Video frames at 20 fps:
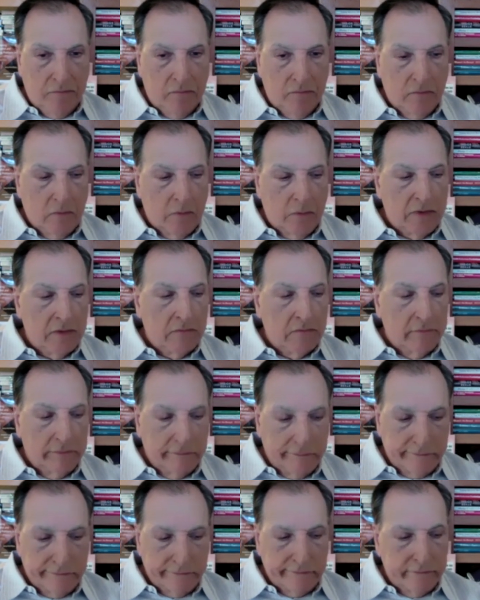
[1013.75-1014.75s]
I mean,
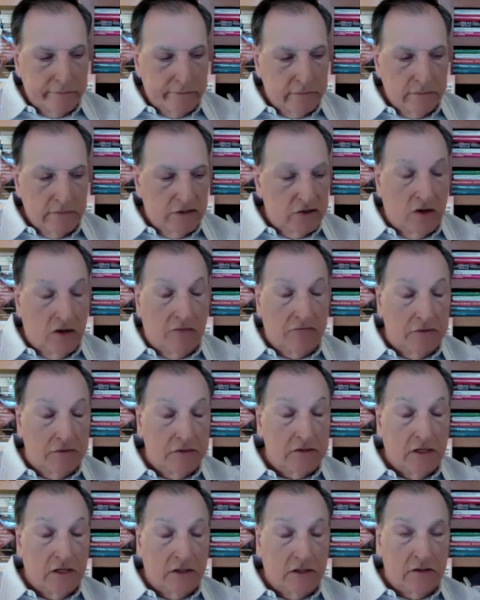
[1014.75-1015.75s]
it's often
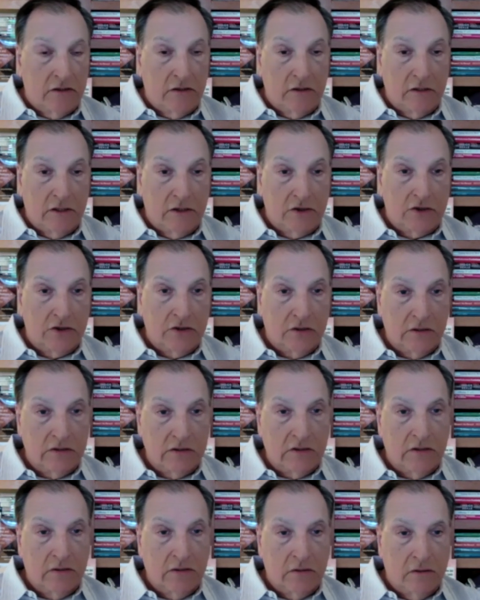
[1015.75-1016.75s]
said that addiction is
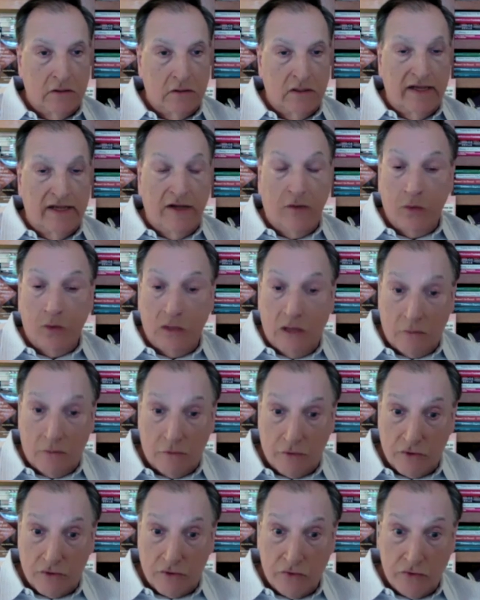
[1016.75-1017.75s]
an equal
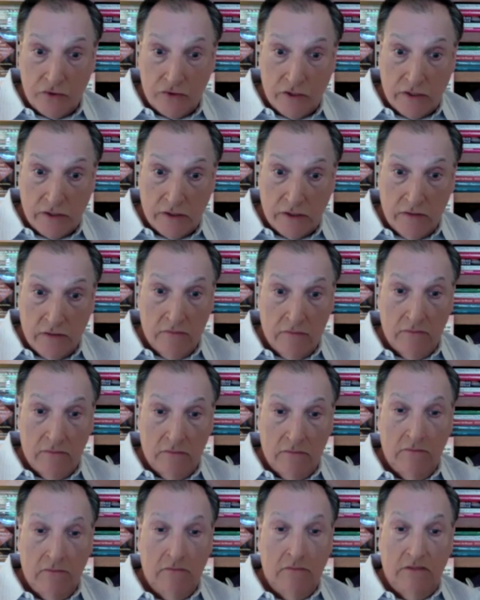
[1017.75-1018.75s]
opportunity
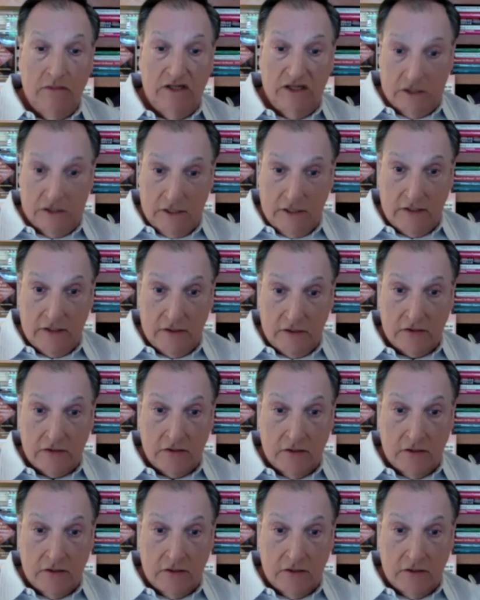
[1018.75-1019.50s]
disease.